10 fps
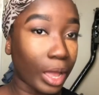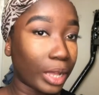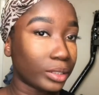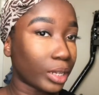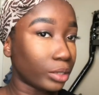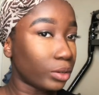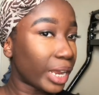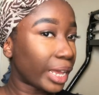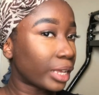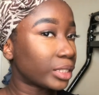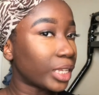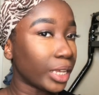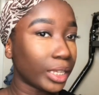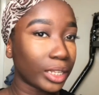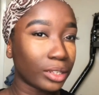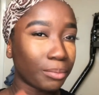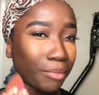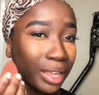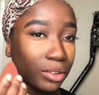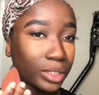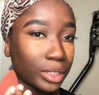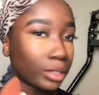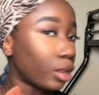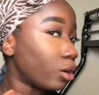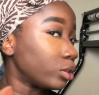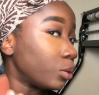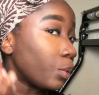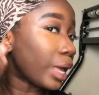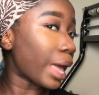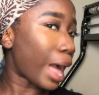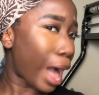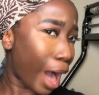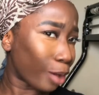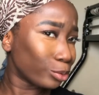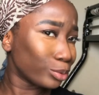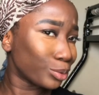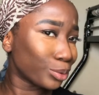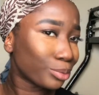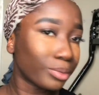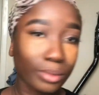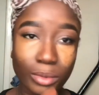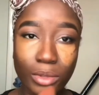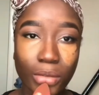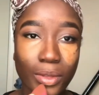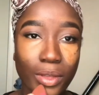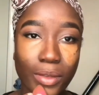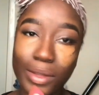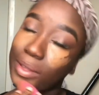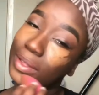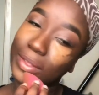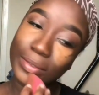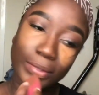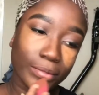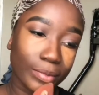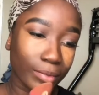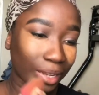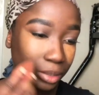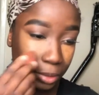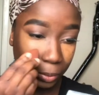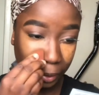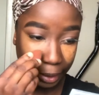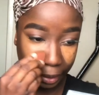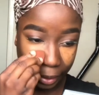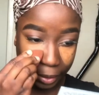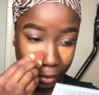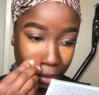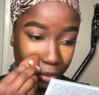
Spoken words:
And I don't like taking my concealer all the way out because I just don't like it.